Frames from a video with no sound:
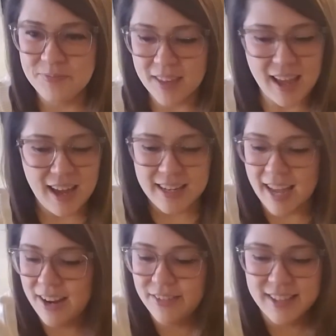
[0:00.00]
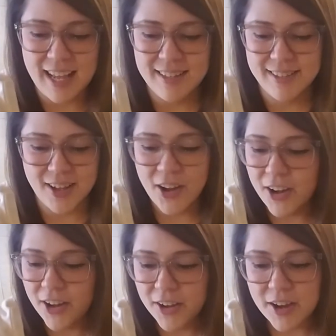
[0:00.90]
again, with that
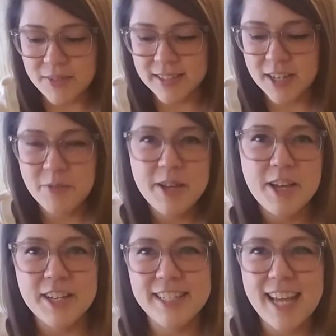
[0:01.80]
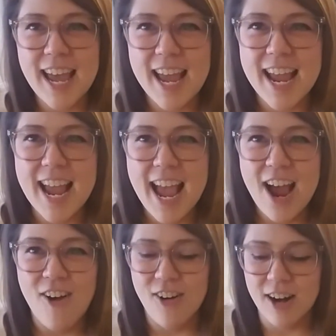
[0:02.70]
song, it was going to be a good day,
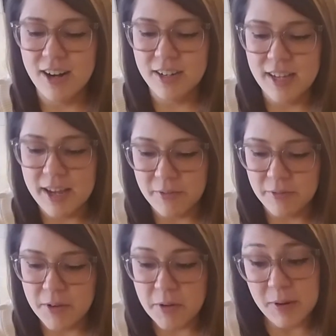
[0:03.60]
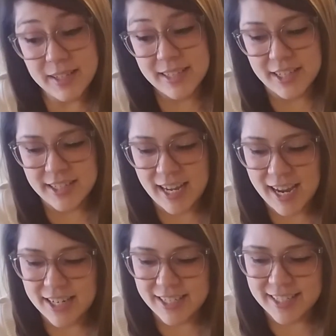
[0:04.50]
or it was a good day,
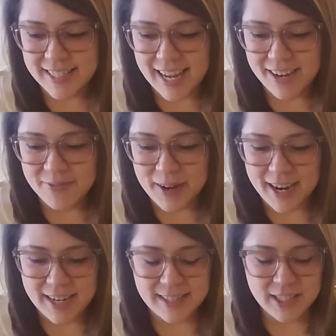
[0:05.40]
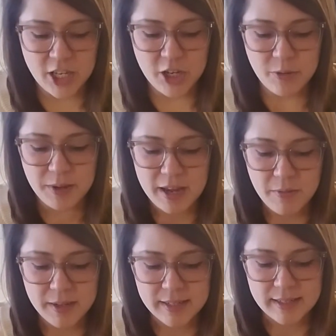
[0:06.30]
I should say, by Ice Cube.
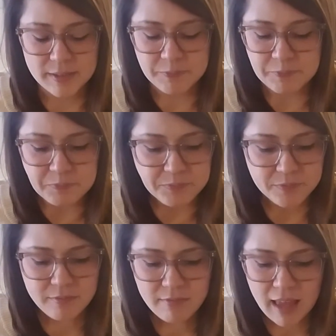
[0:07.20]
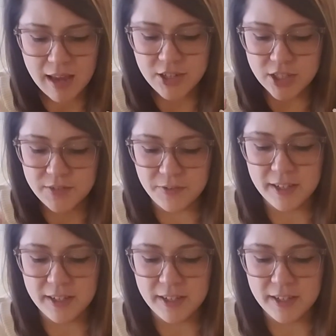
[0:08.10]
I just feel